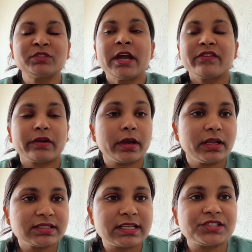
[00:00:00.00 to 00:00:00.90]

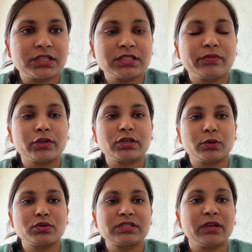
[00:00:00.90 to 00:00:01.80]
training sessions for the
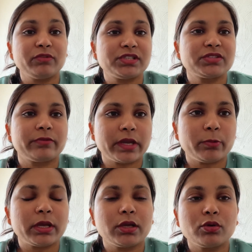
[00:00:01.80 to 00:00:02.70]
Osce, which is
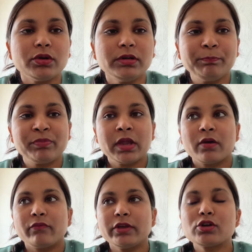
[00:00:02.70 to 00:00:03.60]
very good.
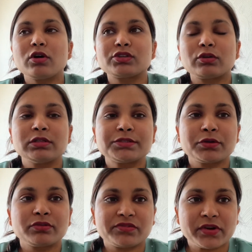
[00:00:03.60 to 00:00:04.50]
We got
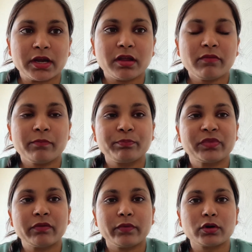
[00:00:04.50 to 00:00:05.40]
also the training
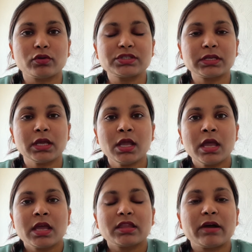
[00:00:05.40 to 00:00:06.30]
for Osce
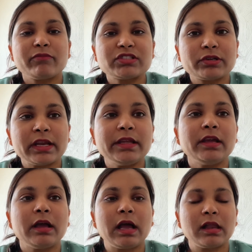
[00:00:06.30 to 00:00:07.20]
that was really
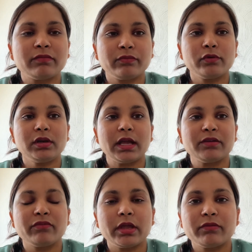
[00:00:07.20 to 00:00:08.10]
helpful
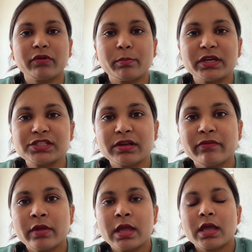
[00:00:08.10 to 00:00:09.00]
and informative,
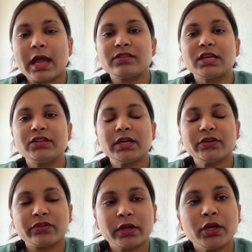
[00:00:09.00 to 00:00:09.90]
and then they
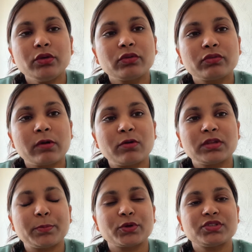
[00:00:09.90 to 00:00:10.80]
train you throughout
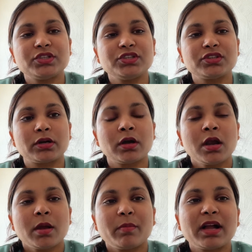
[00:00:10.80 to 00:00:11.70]
the procedure.
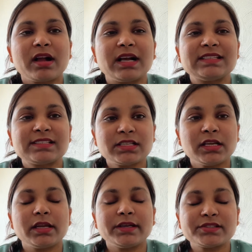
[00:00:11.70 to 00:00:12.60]
But guys,
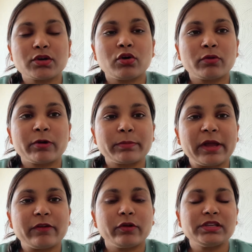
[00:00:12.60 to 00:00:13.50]
still it's
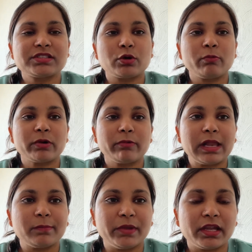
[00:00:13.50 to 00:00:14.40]

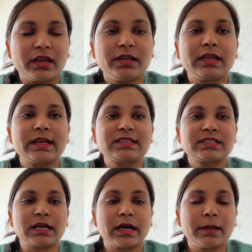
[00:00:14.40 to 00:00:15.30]
overwhelming. It takes
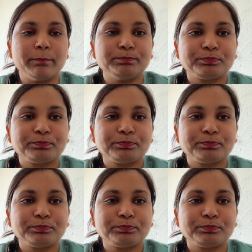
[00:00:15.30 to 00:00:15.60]
time,